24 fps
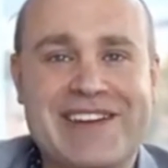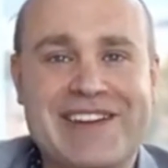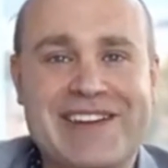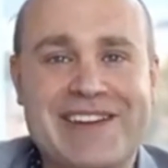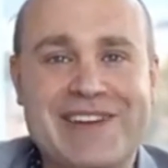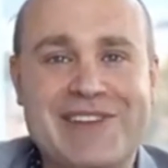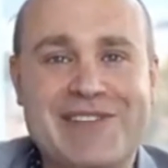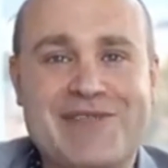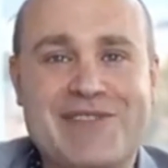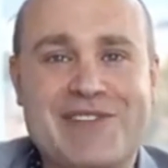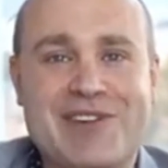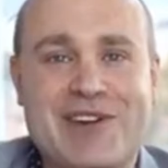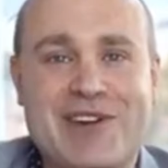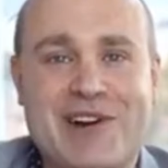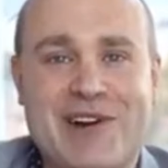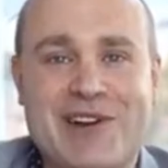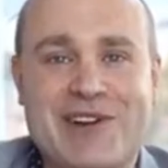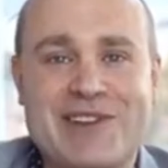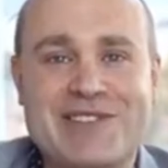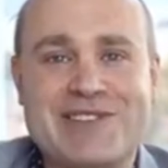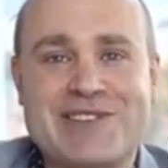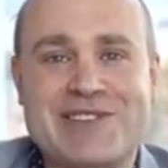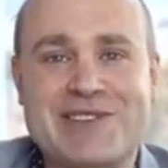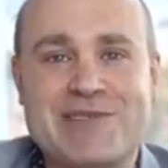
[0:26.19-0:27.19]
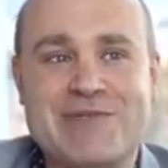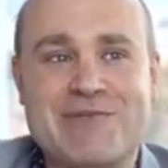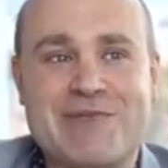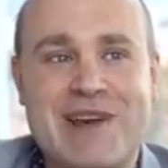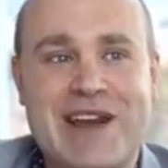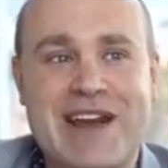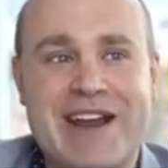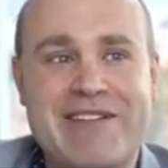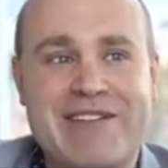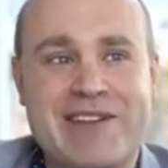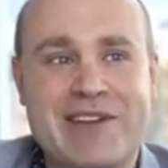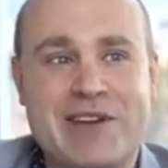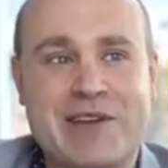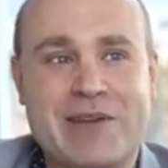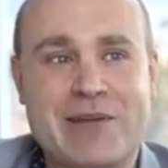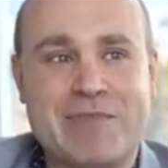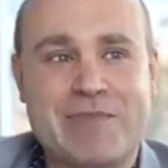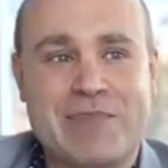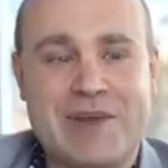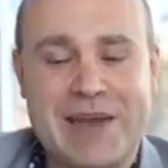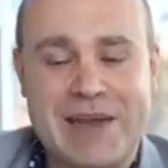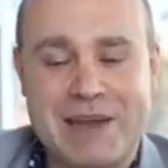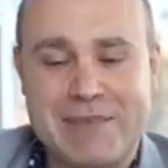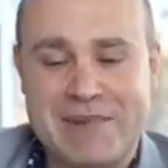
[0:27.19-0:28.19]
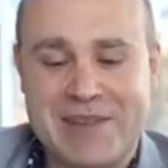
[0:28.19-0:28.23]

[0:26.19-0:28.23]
you've got to where it could be.